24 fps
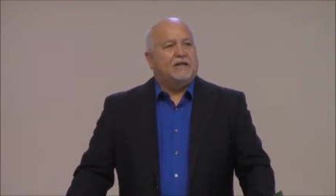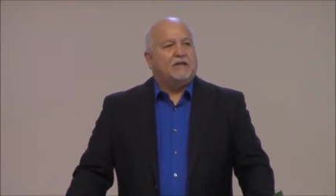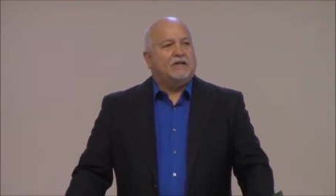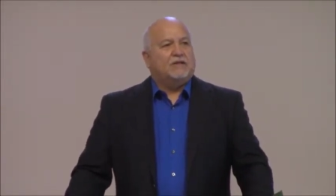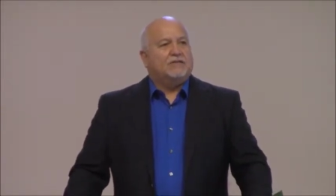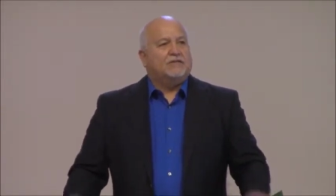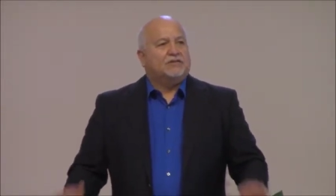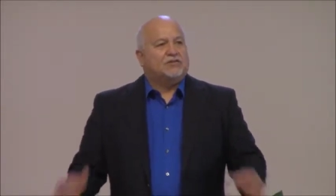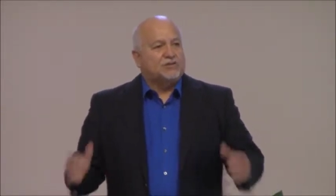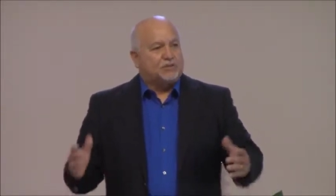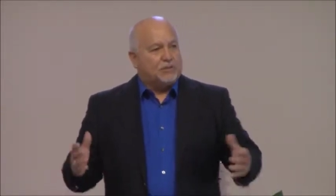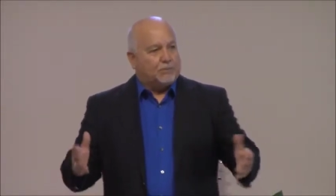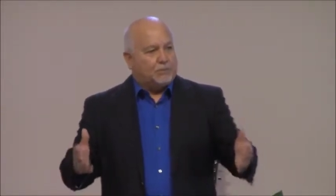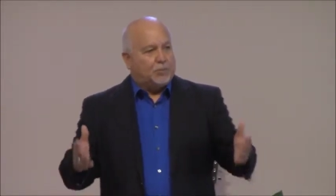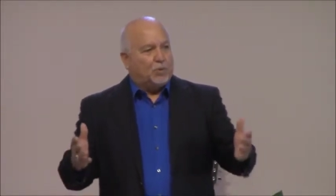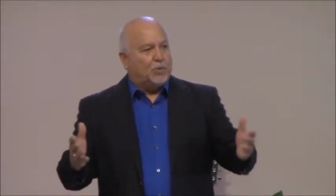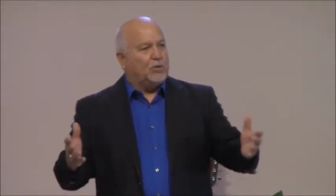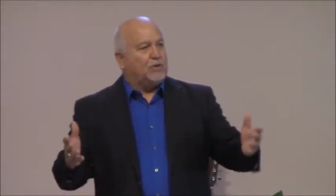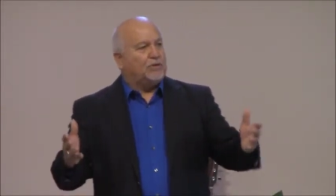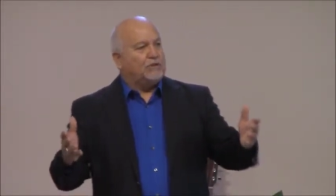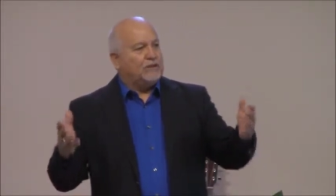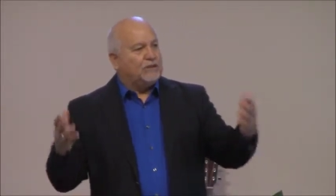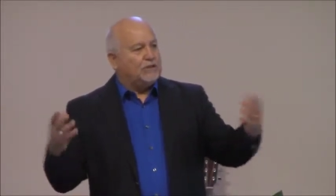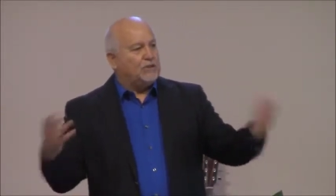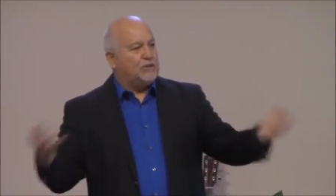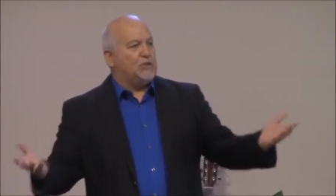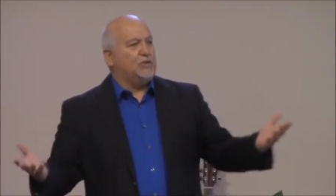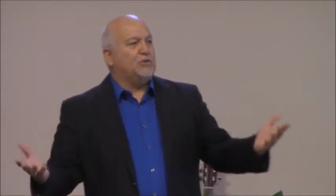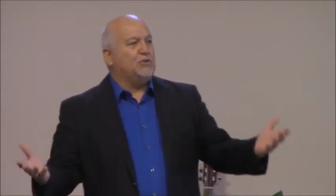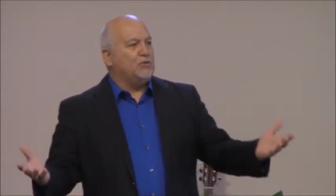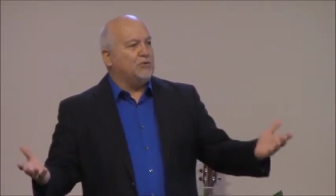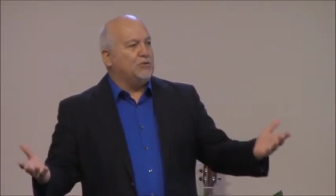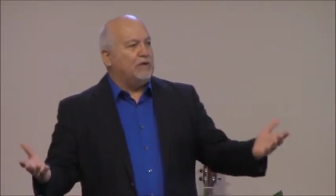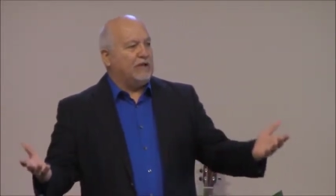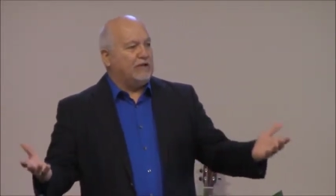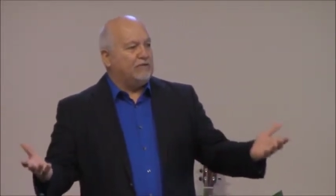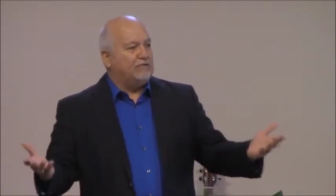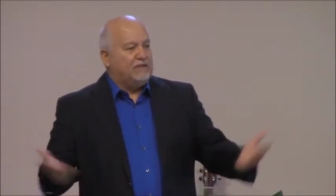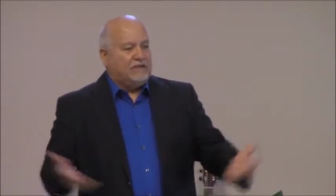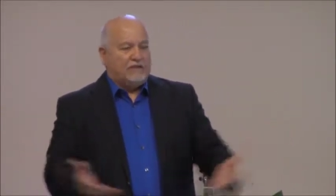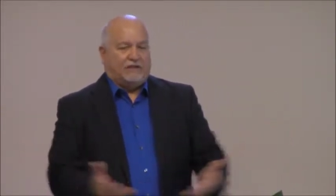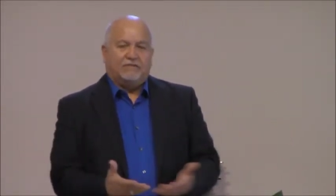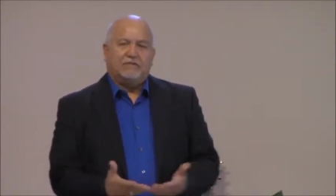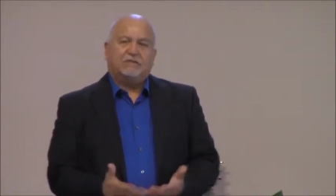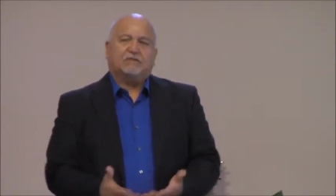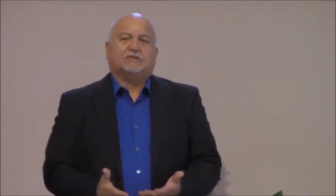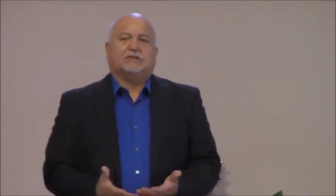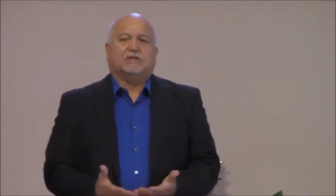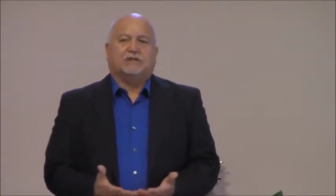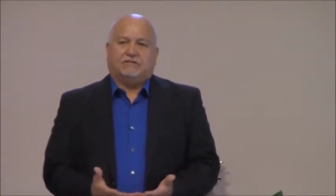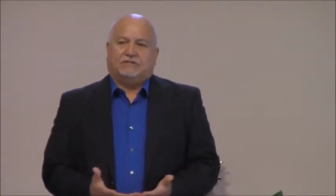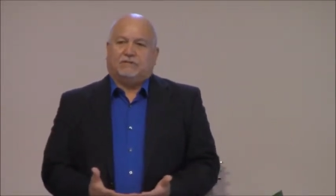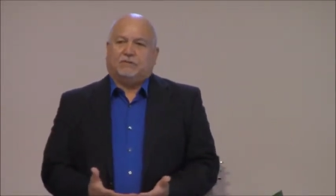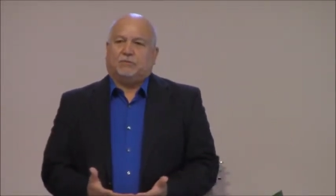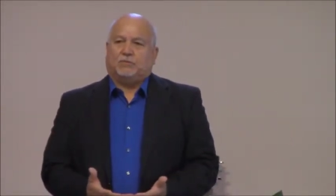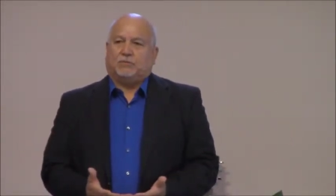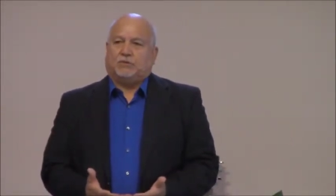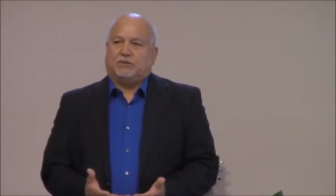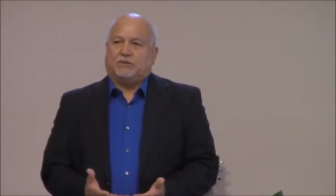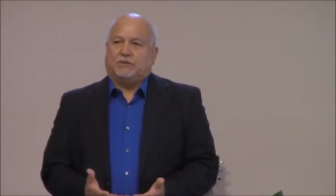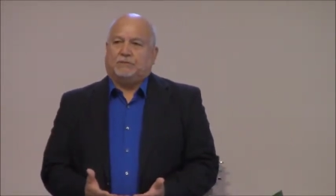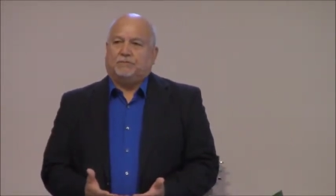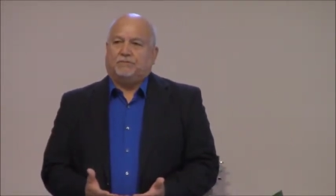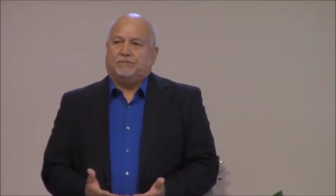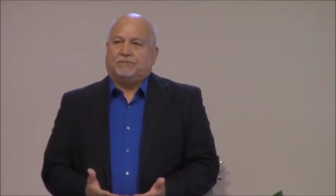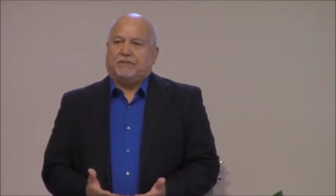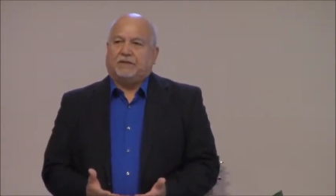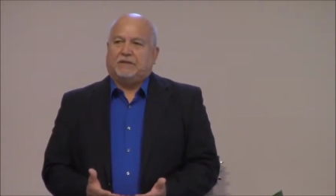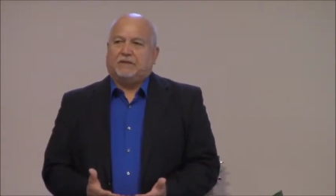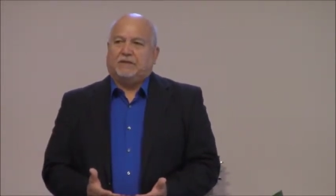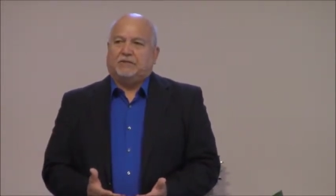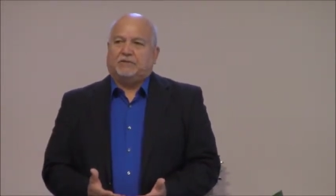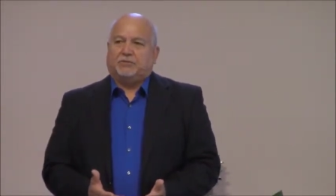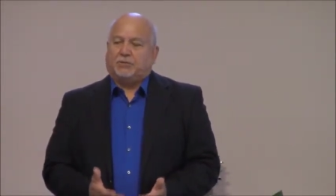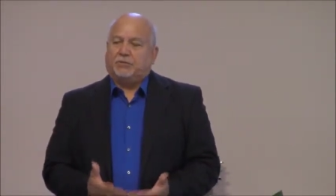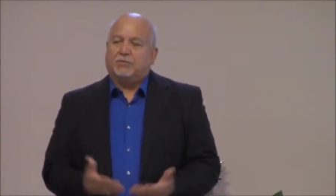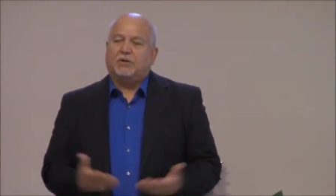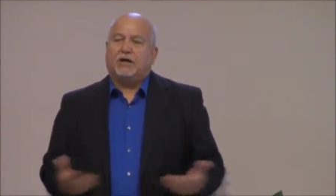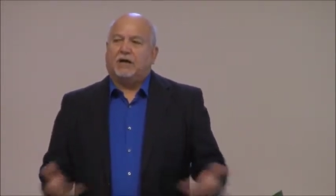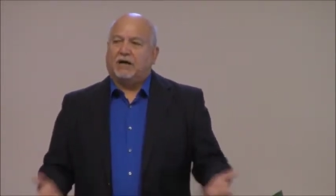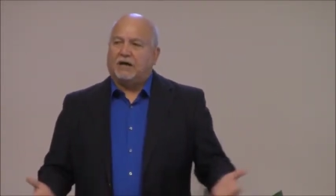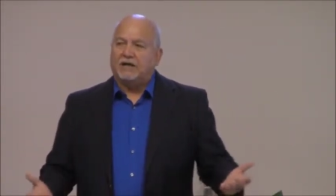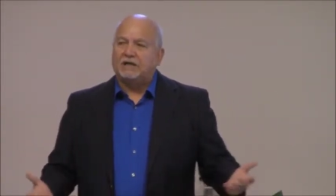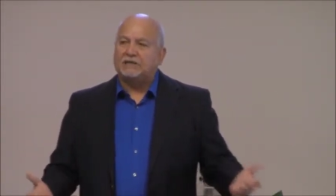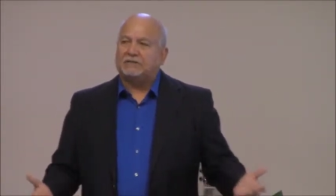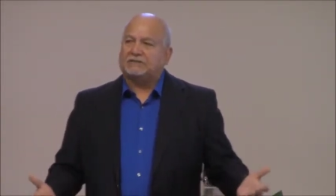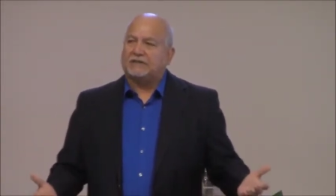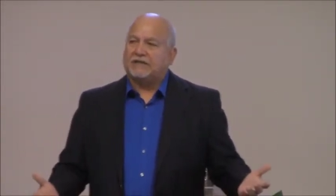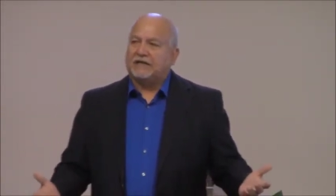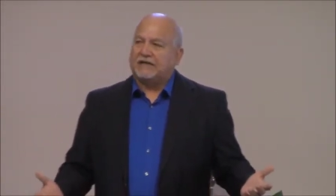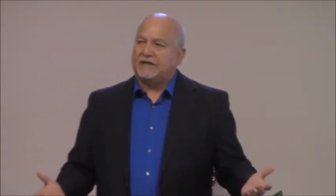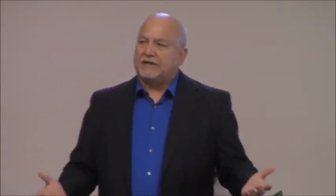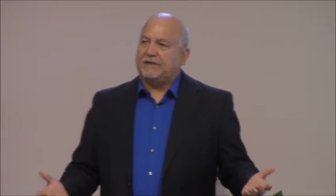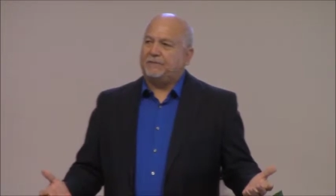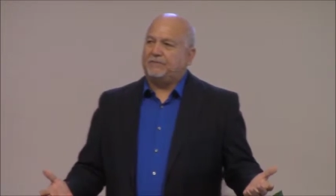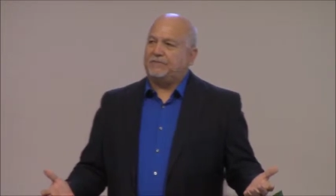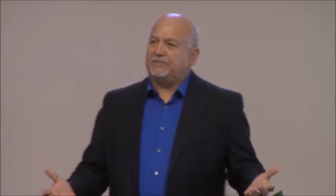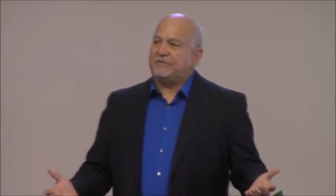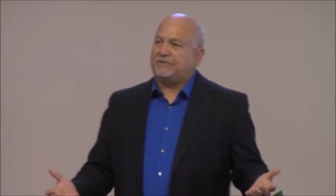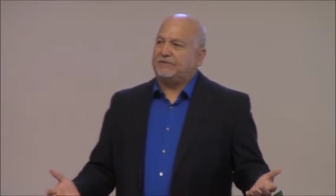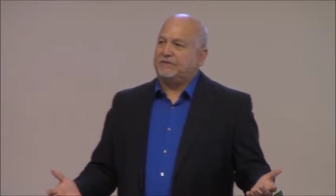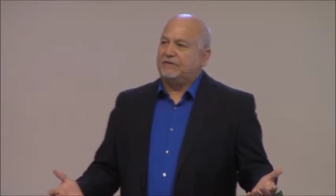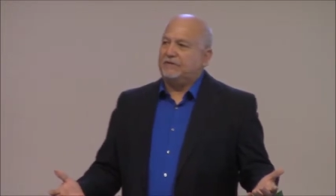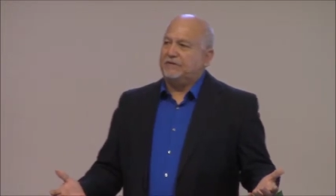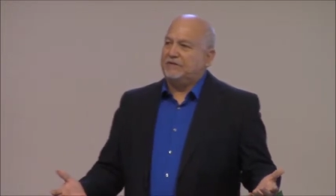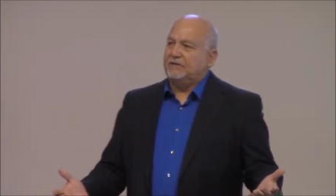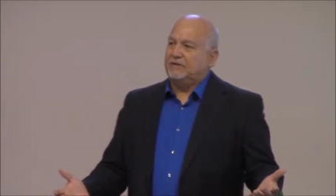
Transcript: the support that you have given to Living Word through hard times.